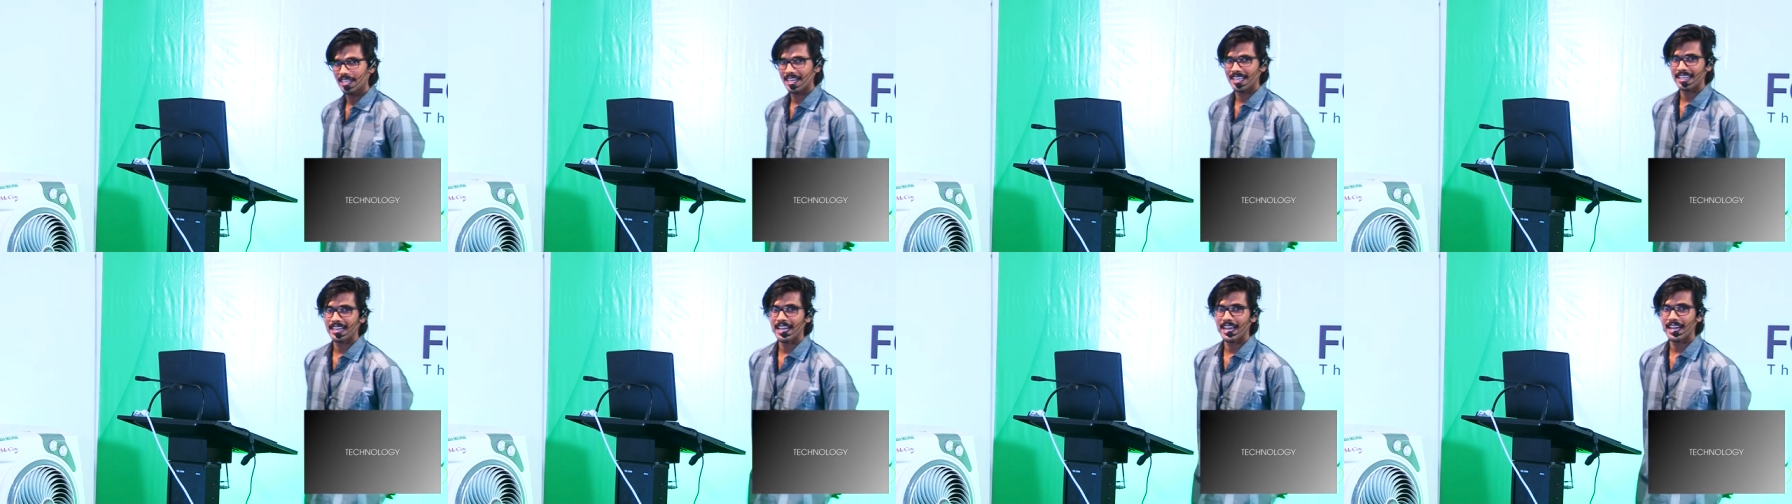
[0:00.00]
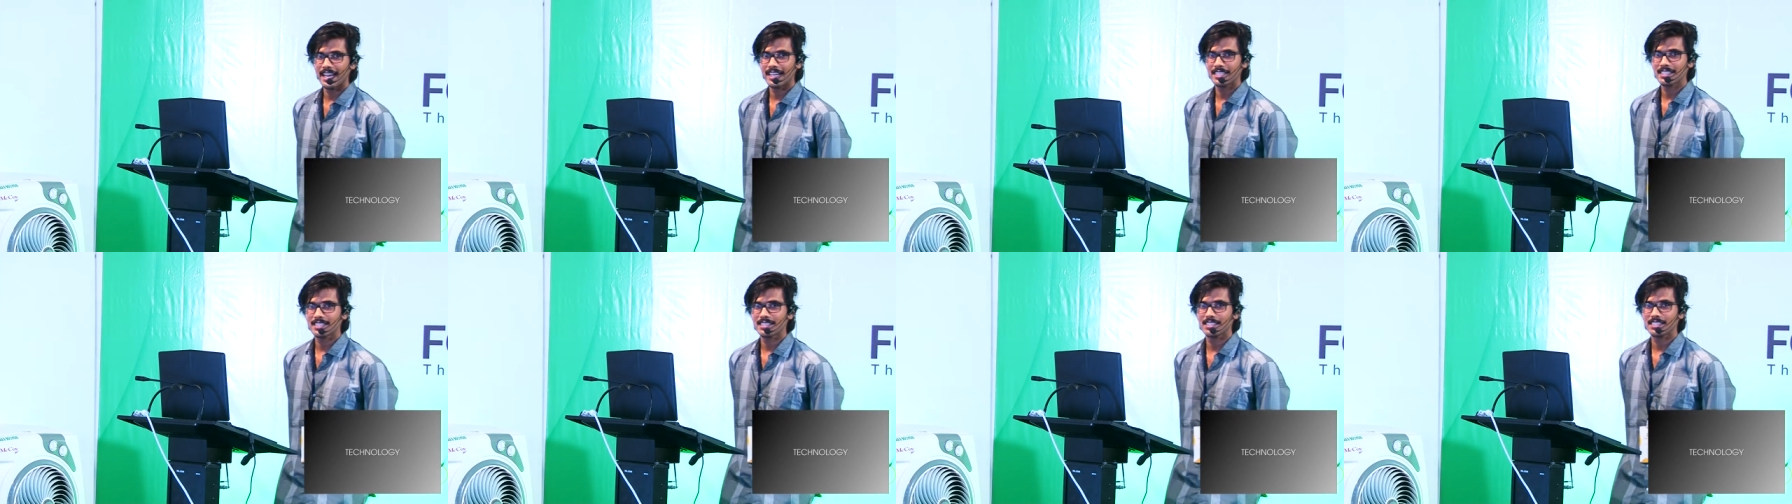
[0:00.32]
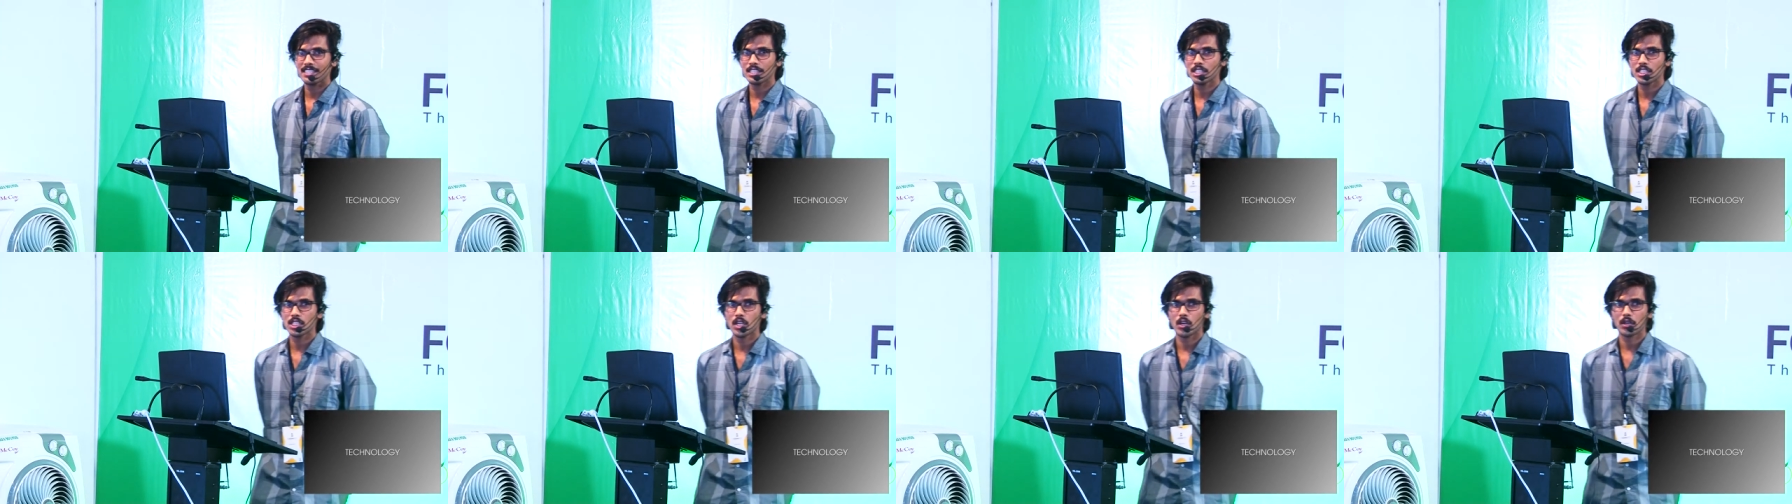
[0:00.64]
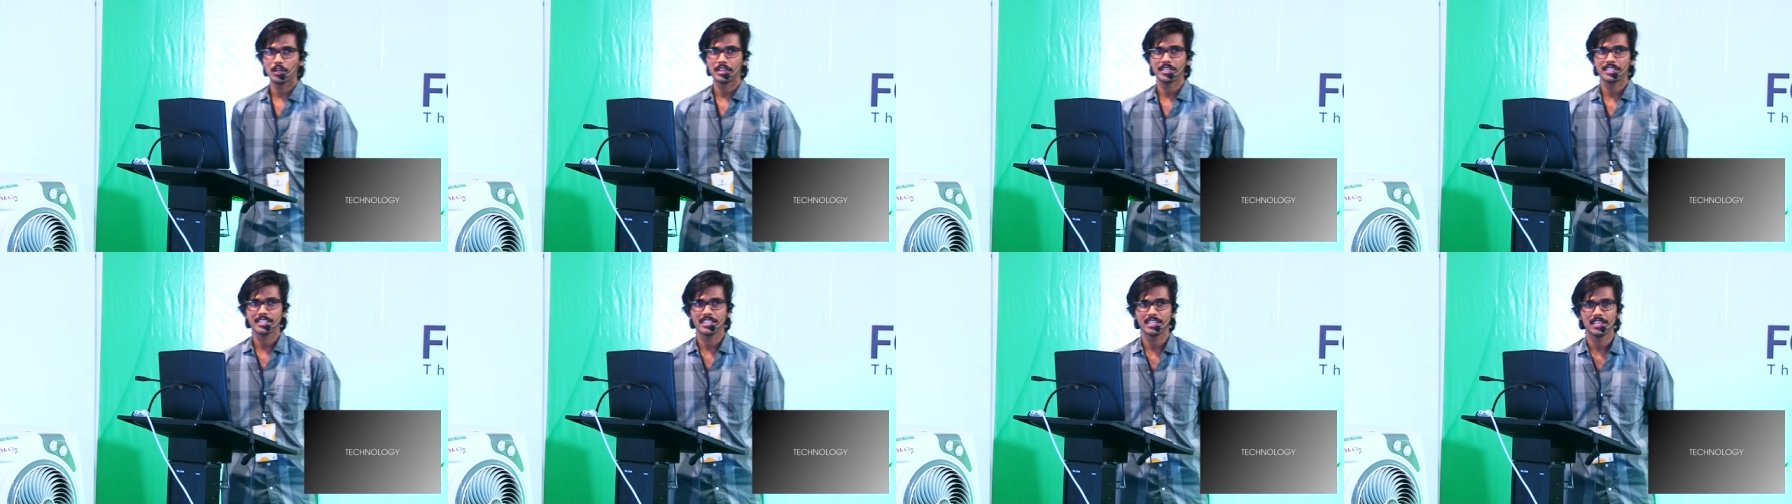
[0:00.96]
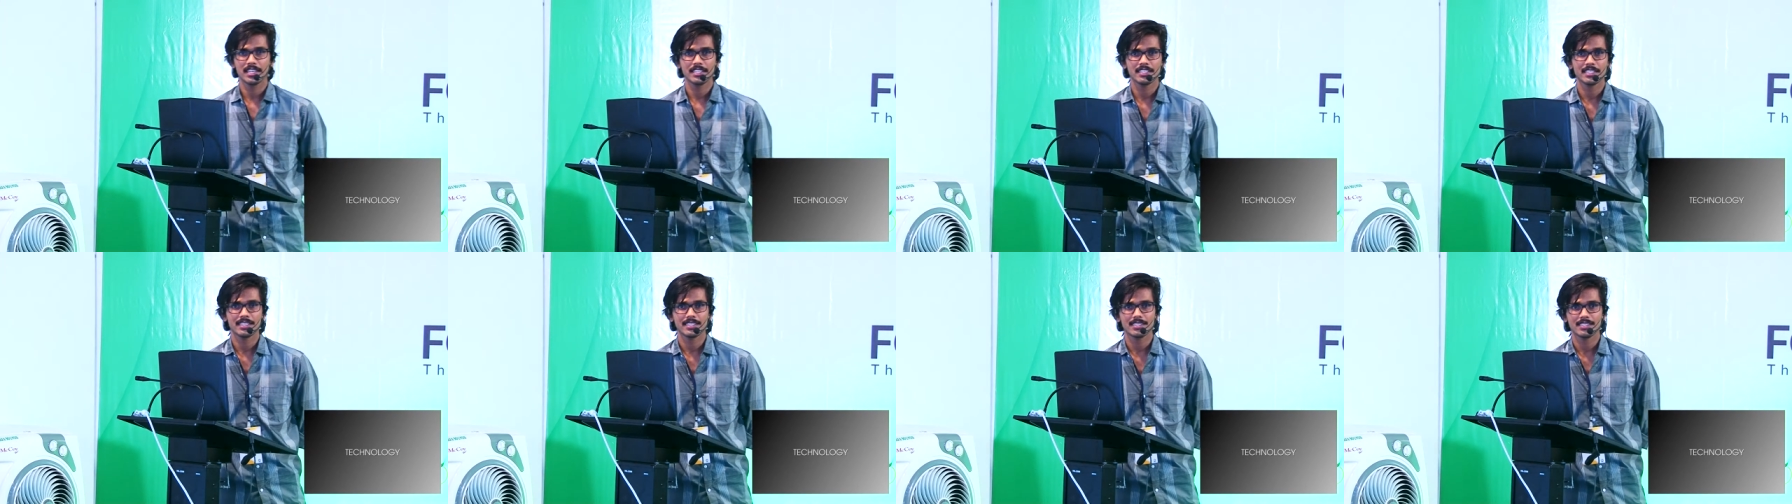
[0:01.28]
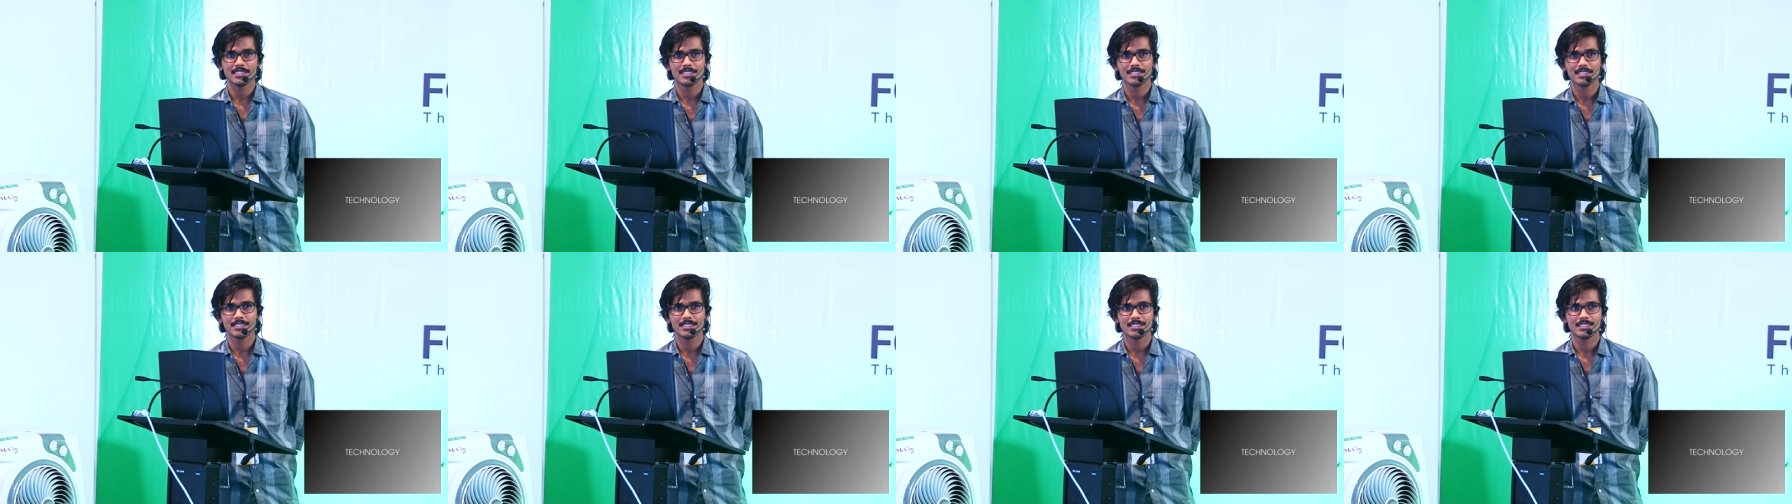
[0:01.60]
that has its own
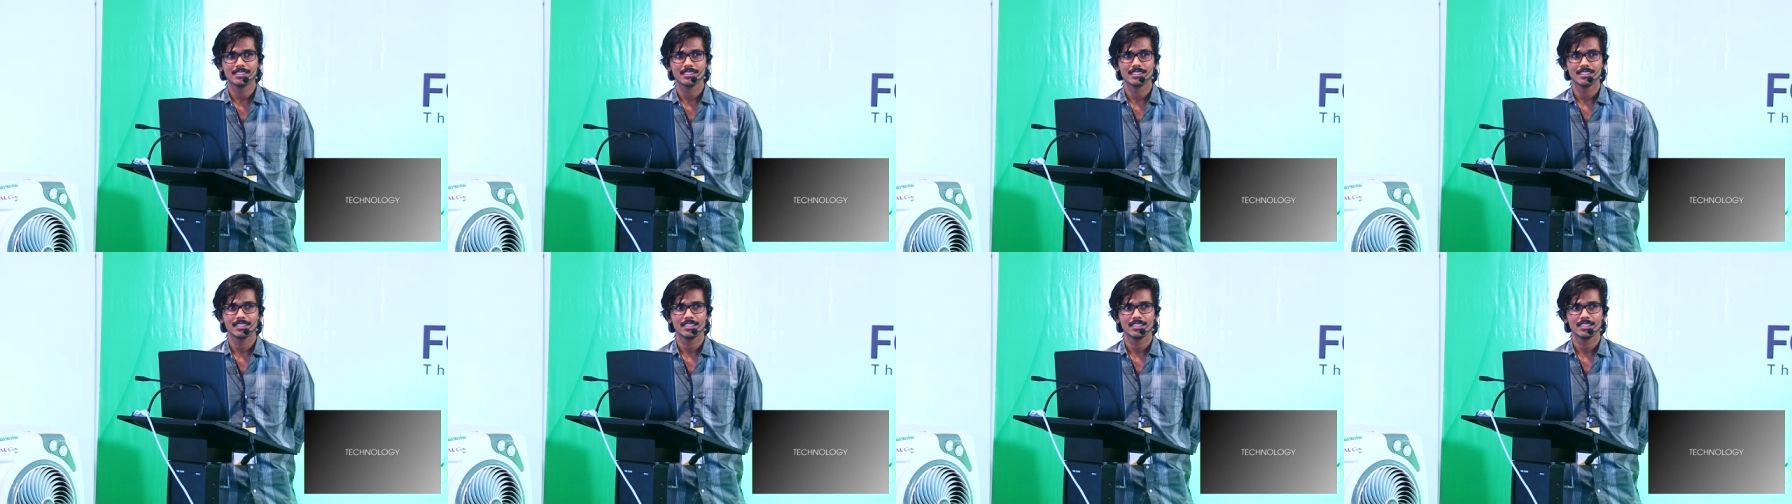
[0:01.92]
intelligence.